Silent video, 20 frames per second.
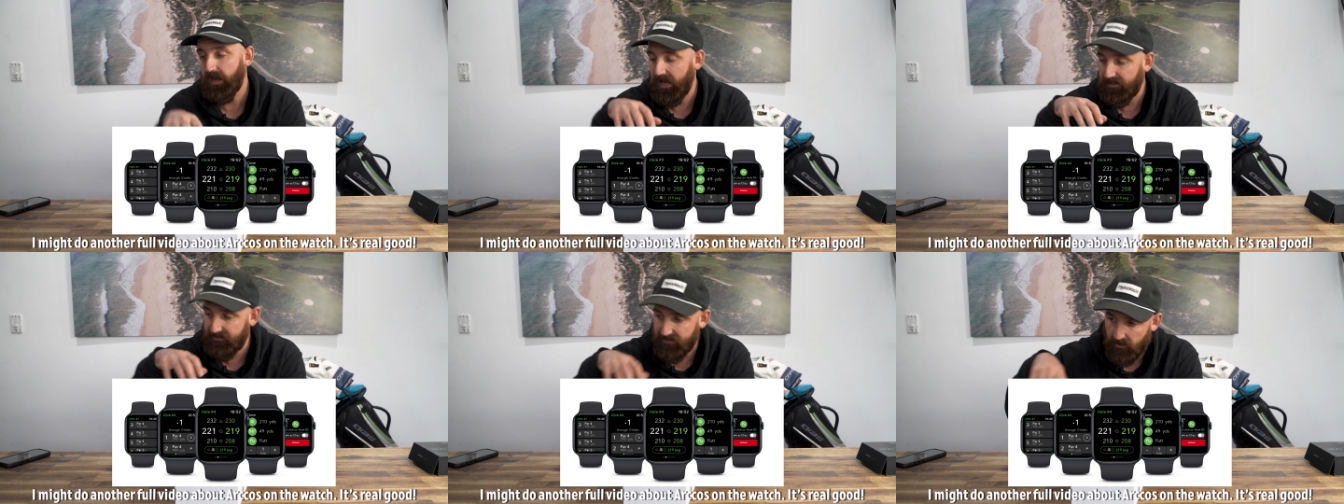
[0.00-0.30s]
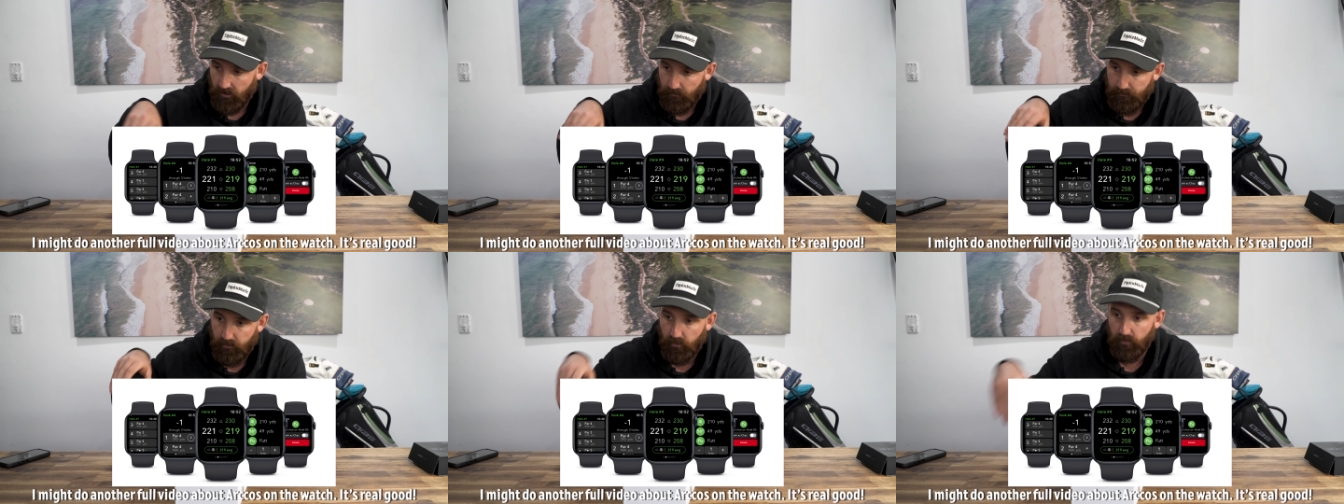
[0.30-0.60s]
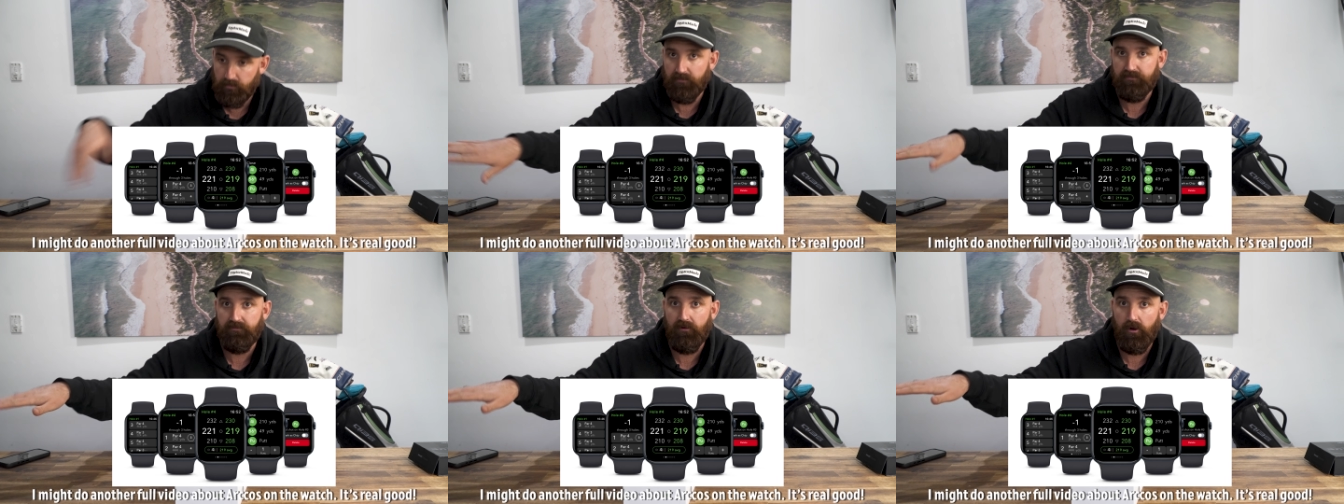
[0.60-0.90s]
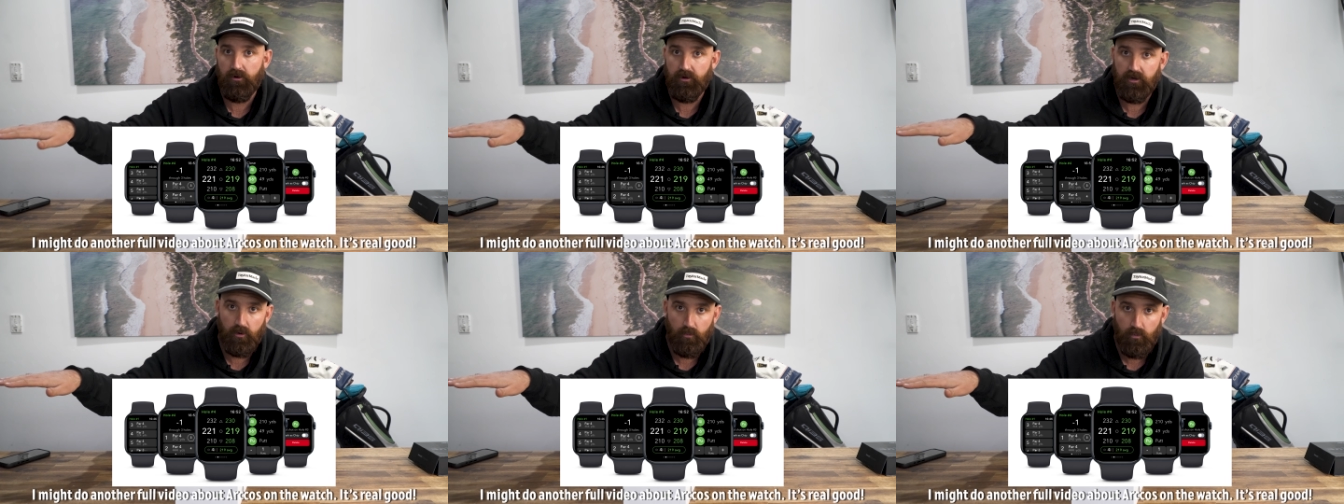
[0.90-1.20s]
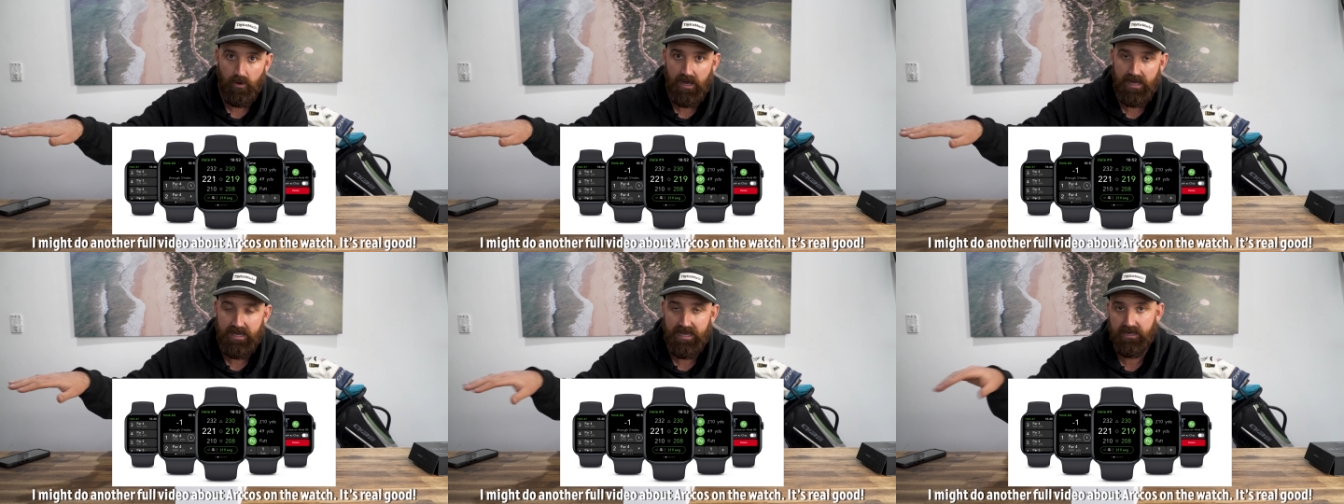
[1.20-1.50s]
and then I put my phone
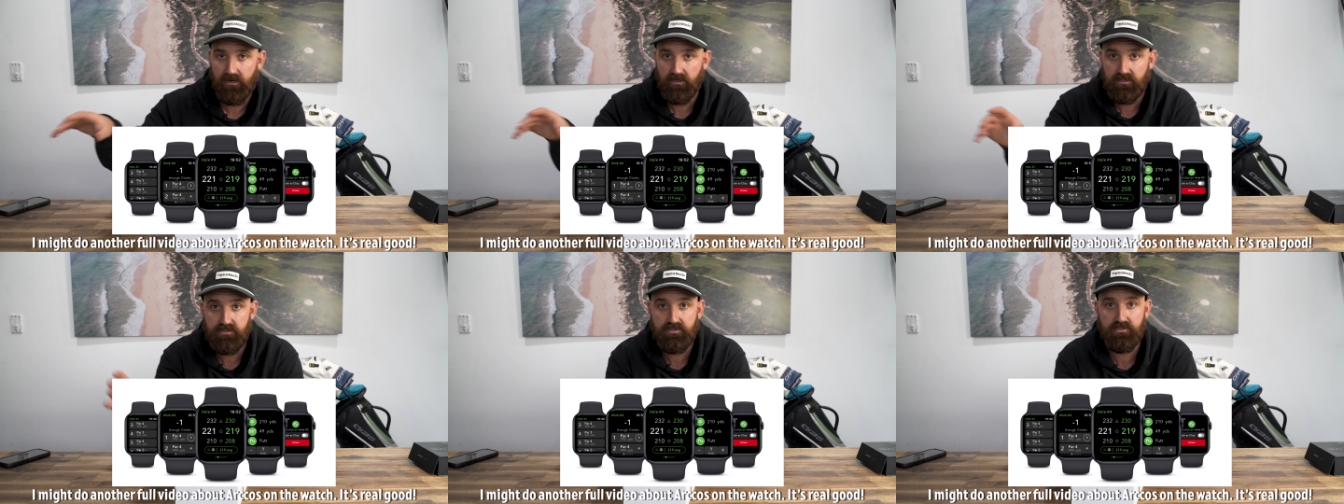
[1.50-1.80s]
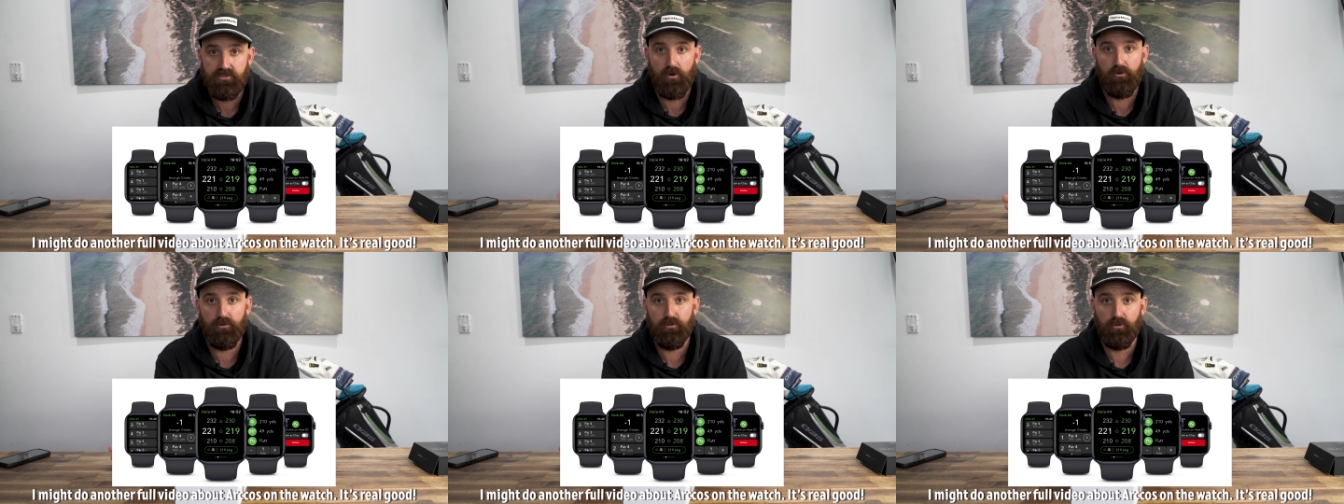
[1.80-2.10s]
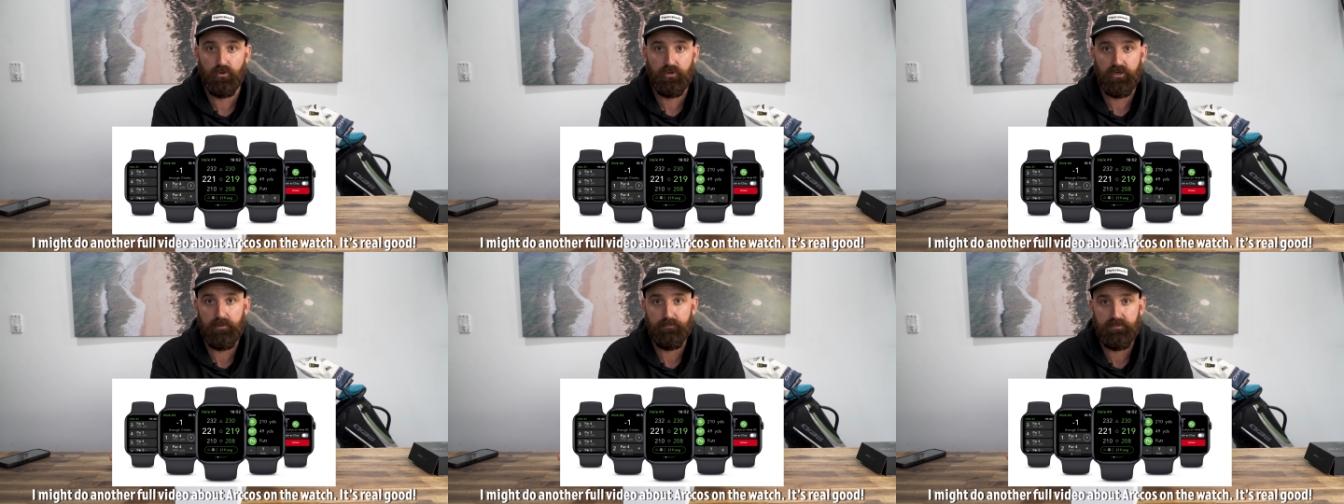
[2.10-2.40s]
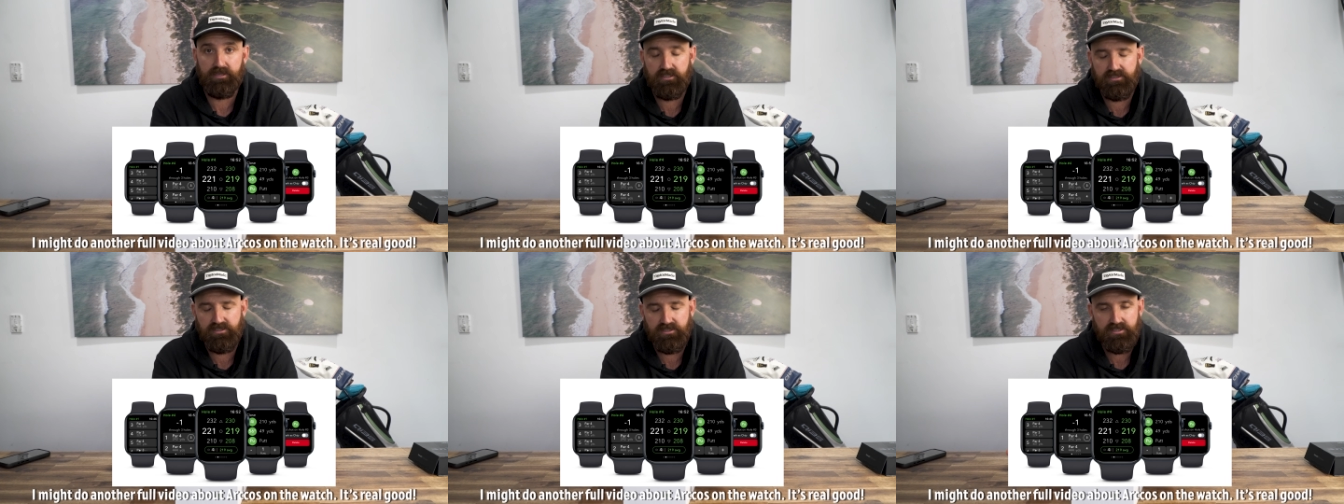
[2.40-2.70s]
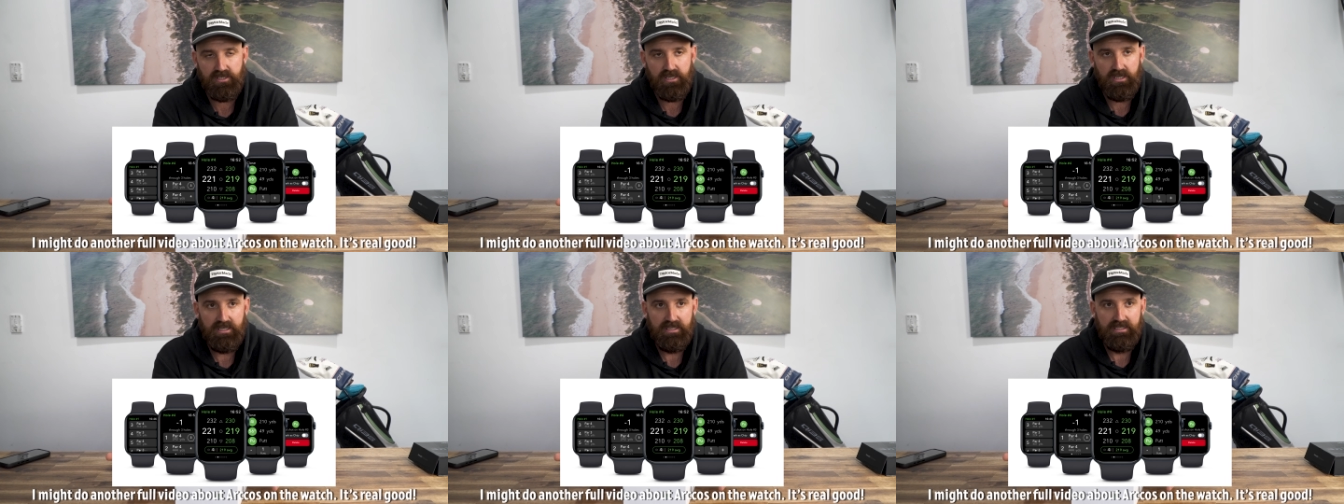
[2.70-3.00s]
away and I don't look at it because